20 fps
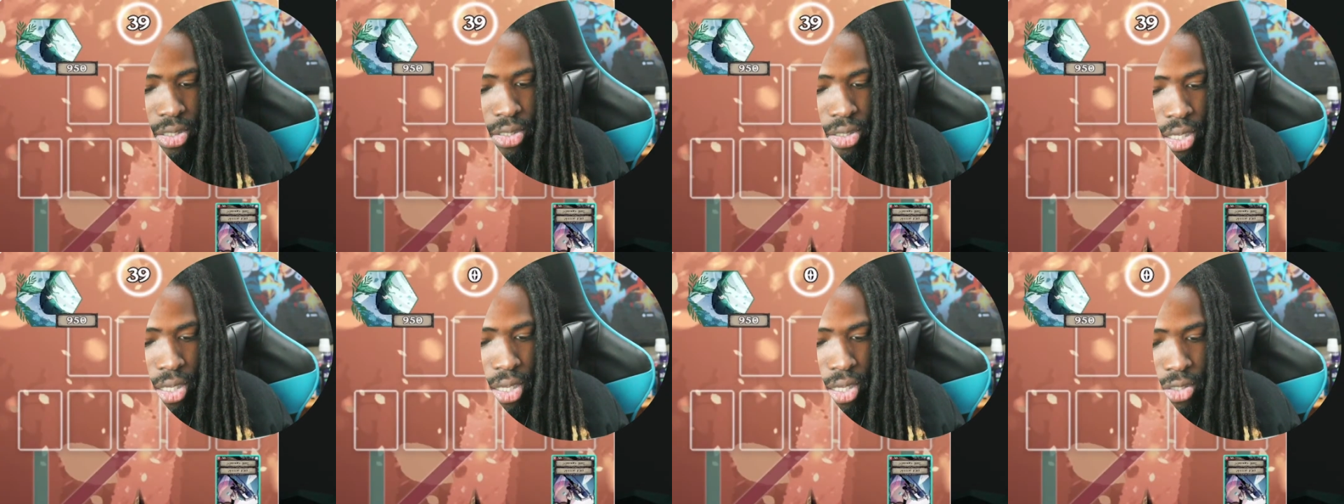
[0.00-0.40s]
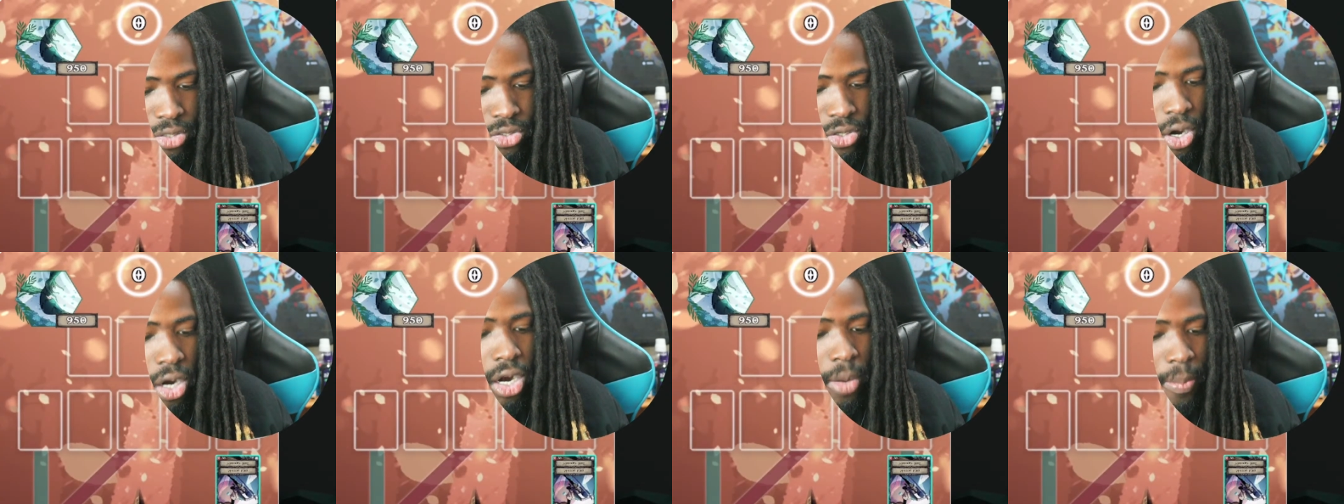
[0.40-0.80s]

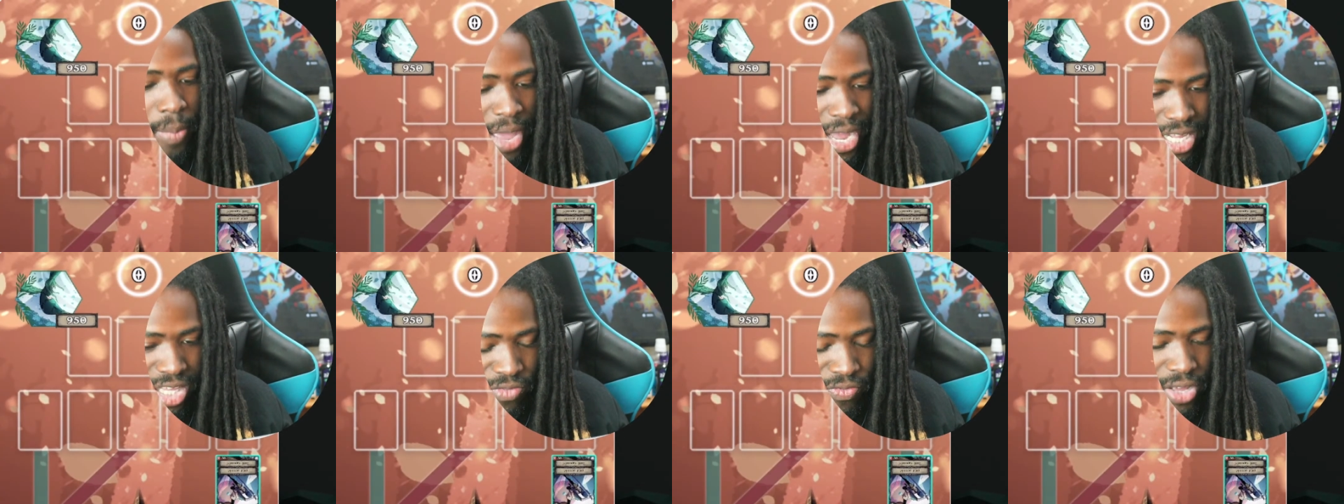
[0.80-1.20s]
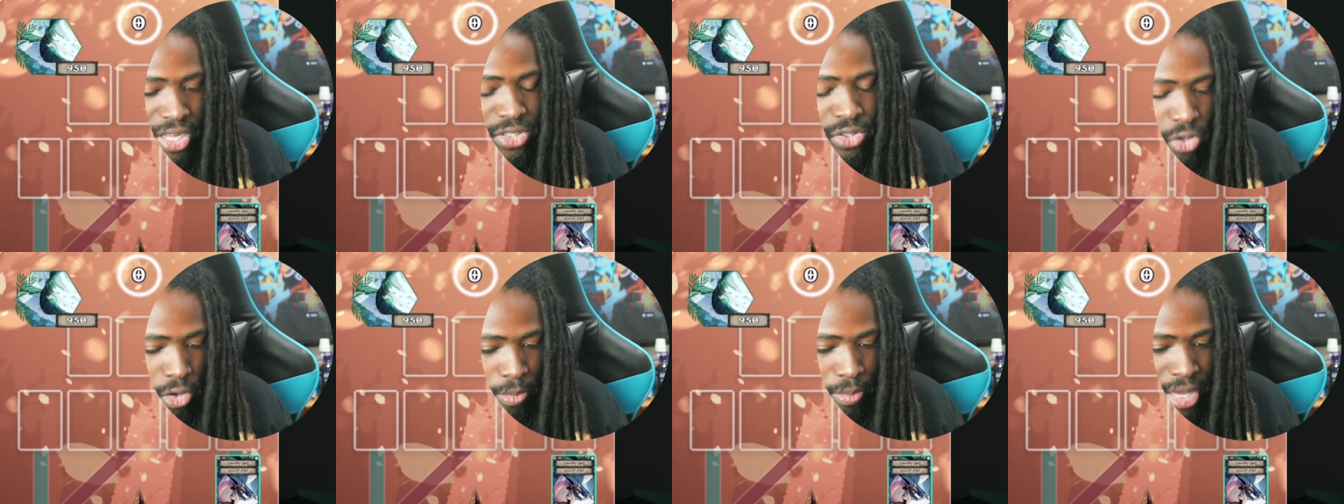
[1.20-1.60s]
Startup activates
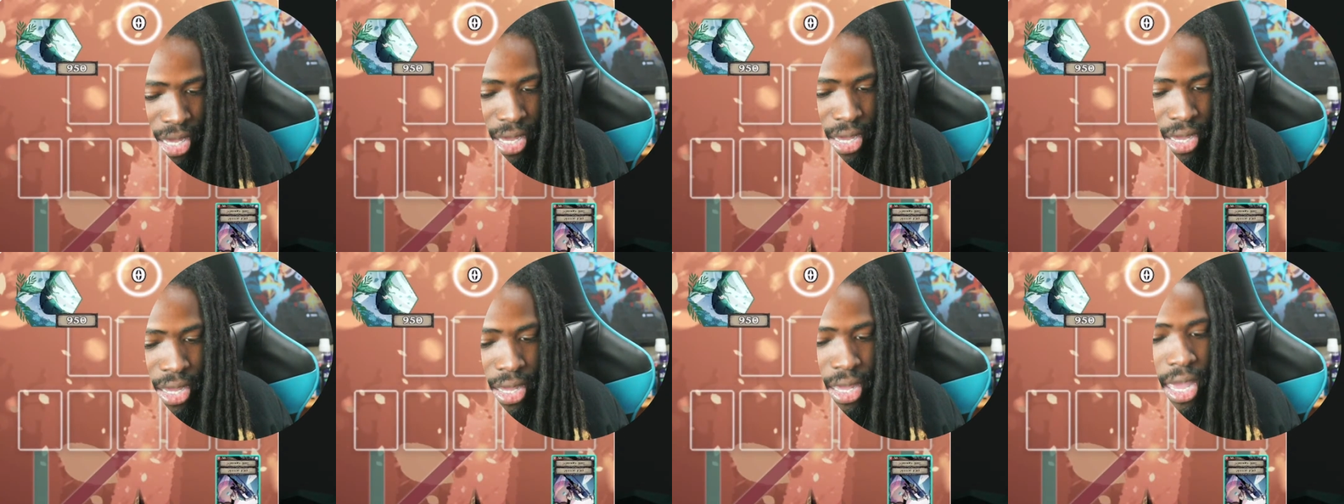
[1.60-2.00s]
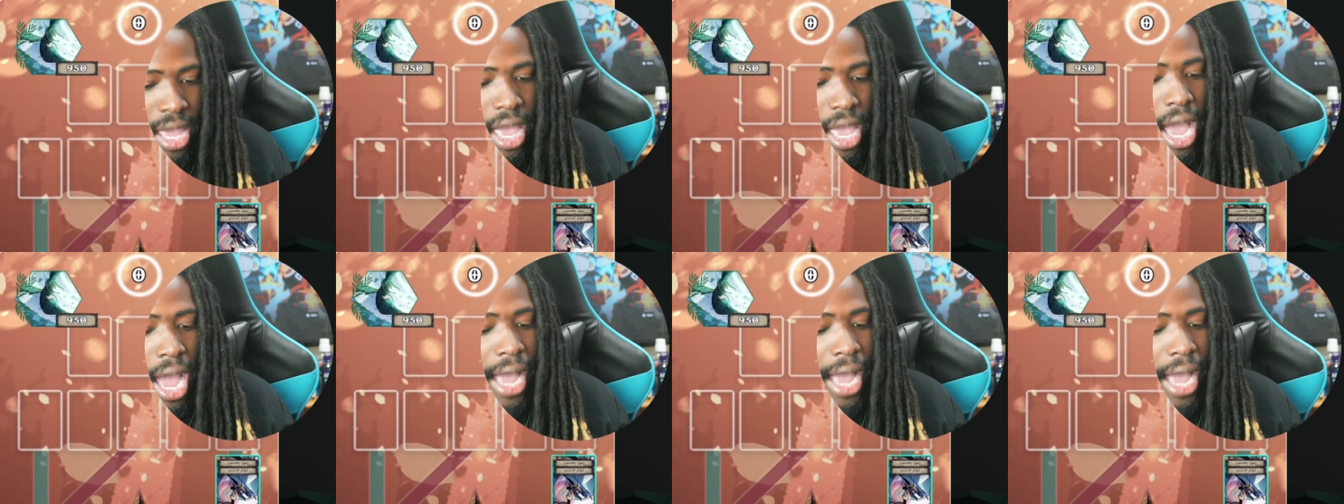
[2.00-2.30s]
on me. I